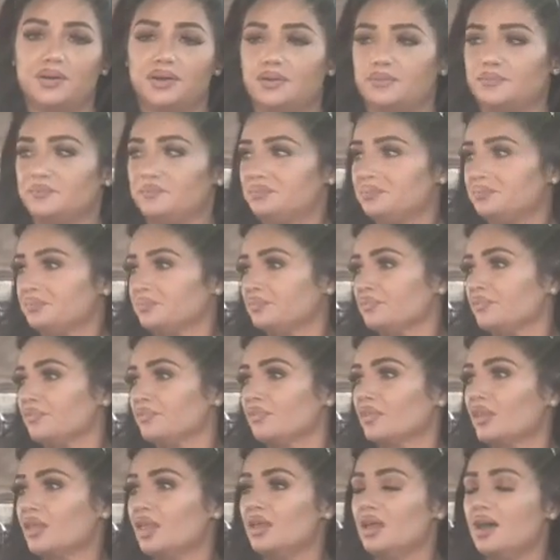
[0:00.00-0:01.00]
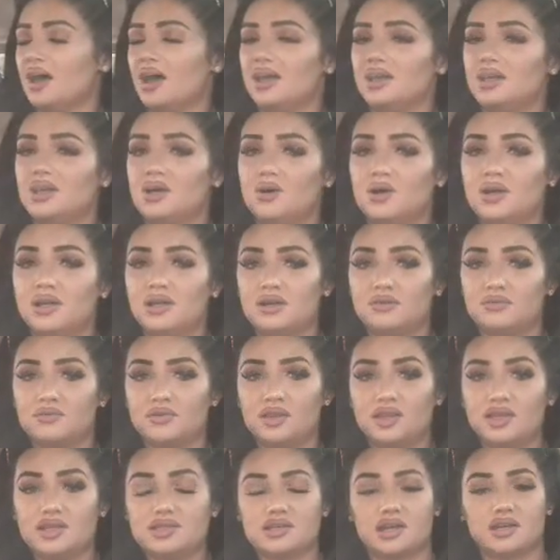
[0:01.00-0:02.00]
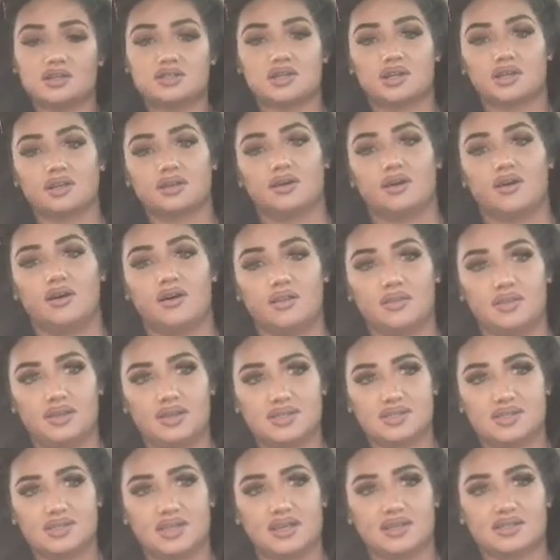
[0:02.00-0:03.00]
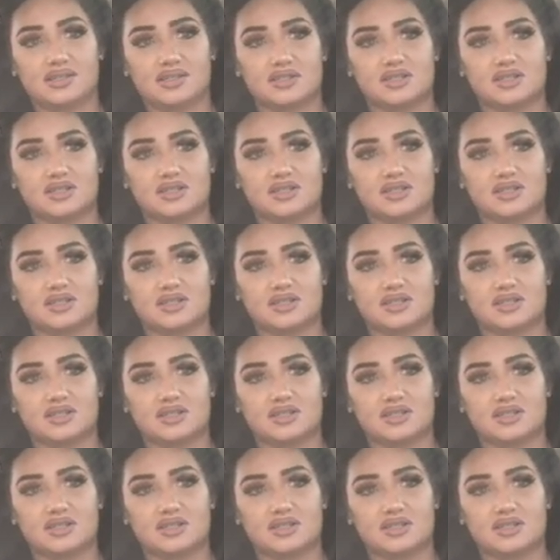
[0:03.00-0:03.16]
But I know I didn't really touch on all these things.